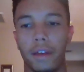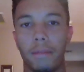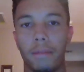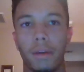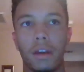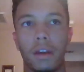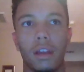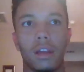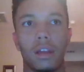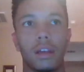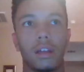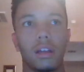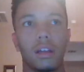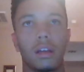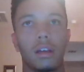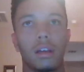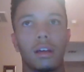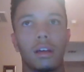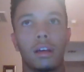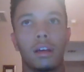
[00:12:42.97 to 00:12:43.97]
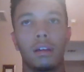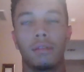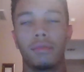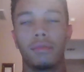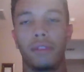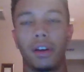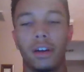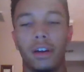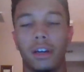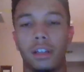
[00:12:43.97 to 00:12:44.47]
they made it
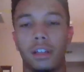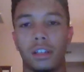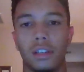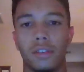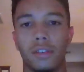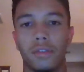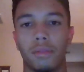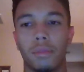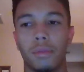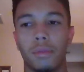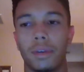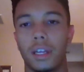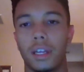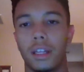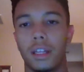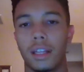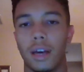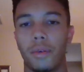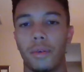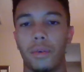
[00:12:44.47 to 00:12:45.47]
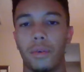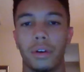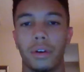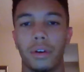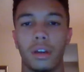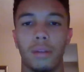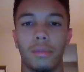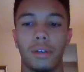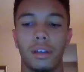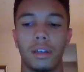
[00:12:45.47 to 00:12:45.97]
very clear from the beginning that we were
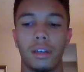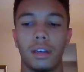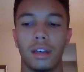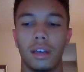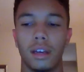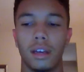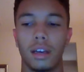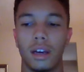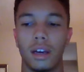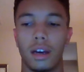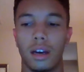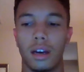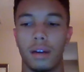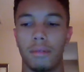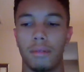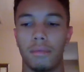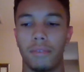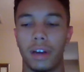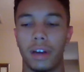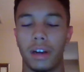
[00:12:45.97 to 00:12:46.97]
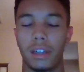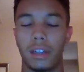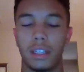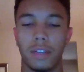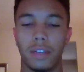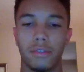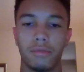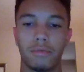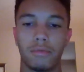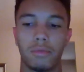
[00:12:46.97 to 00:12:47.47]
going to be um, very
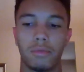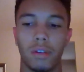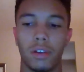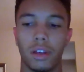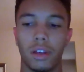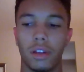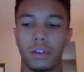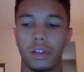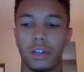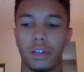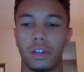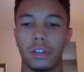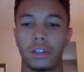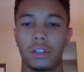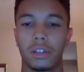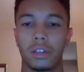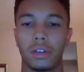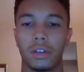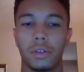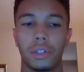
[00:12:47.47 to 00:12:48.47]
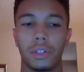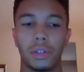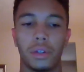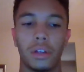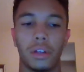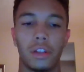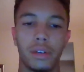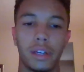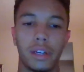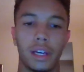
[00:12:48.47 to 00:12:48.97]
different from all the other years. It was
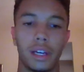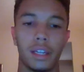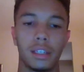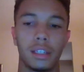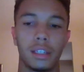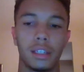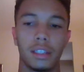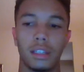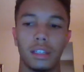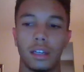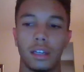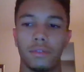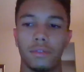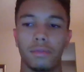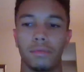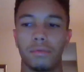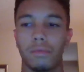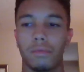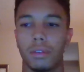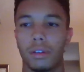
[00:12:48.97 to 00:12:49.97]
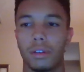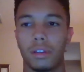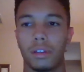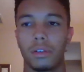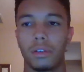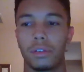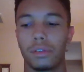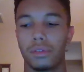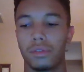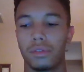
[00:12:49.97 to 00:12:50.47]
only three days instead of well, the
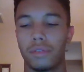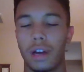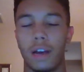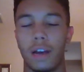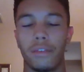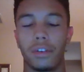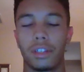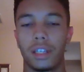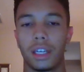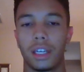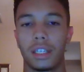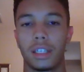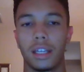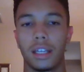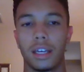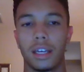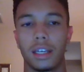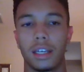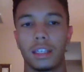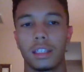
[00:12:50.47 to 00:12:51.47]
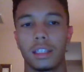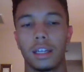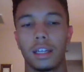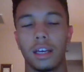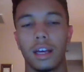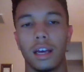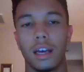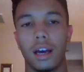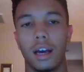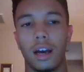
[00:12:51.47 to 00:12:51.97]
usual five or six days.
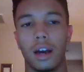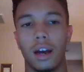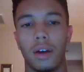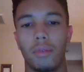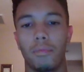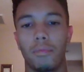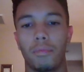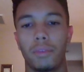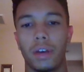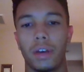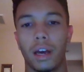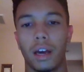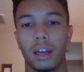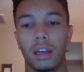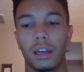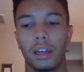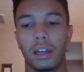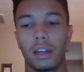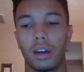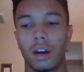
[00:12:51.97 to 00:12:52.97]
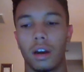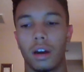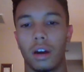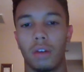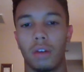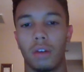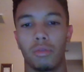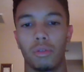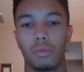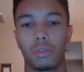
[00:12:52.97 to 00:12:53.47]
Um, we had our,
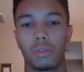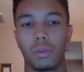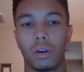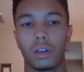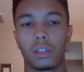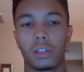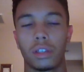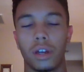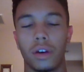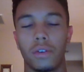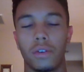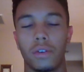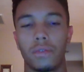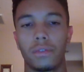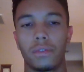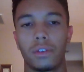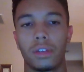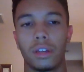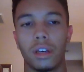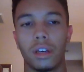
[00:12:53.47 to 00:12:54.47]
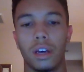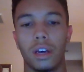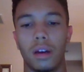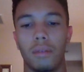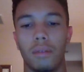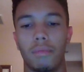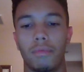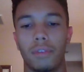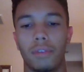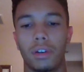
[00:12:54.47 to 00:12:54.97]
a room to ourselves
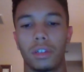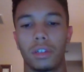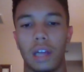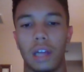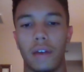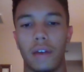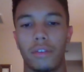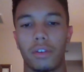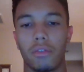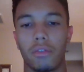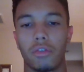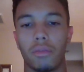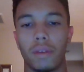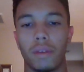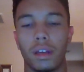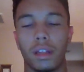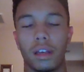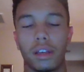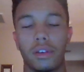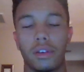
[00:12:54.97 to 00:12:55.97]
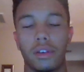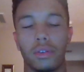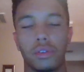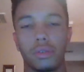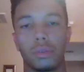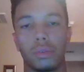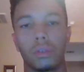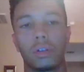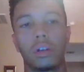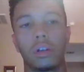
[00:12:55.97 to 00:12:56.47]
um, versus having a roommate like
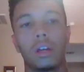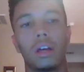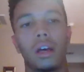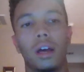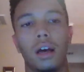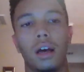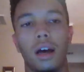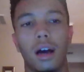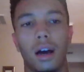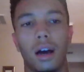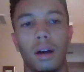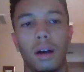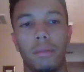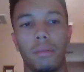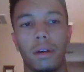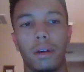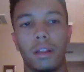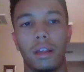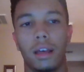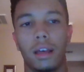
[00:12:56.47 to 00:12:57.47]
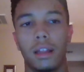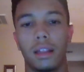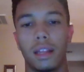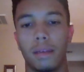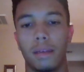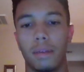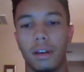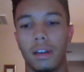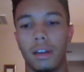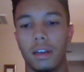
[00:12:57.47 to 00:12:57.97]
usual, um, and and
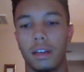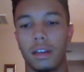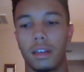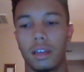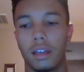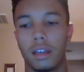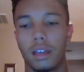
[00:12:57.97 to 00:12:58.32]
they made it